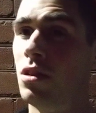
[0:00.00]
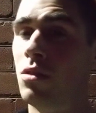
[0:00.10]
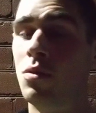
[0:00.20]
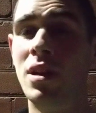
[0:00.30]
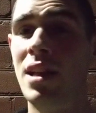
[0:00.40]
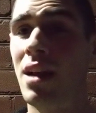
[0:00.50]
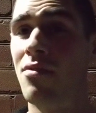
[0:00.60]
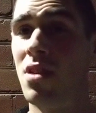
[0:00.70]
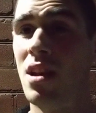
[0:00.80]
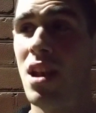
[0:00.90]
you really
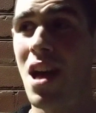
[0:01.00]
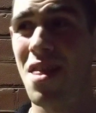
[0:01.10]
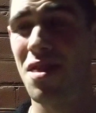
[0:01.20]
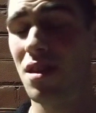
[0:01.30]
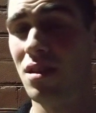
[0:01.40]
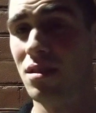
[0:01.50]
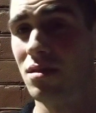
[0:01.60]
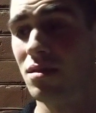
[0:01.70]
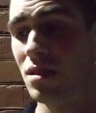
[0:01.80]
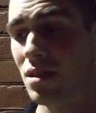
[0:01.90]
have nothing
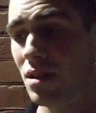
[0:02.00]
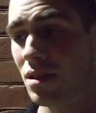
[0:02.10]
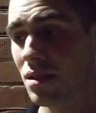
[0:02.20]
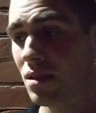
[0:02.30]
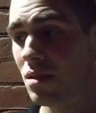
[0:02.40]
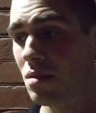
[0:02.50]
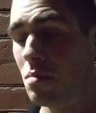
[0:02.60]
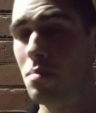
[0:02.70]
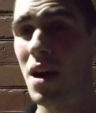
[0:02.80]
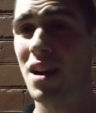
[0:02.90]

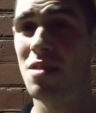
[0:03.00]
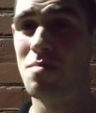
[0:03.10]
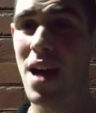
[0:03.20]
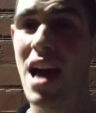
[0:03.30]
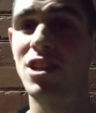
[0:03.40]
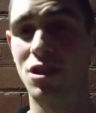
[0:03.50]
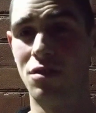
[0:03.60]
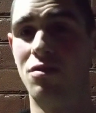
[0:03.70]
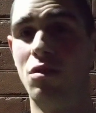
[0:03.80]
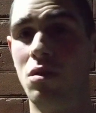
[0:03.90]
but
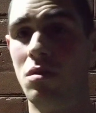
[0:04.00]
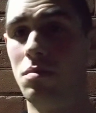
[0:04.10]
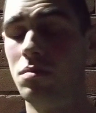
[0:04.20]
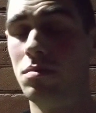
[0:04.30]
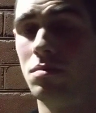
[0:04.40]
compassion for them.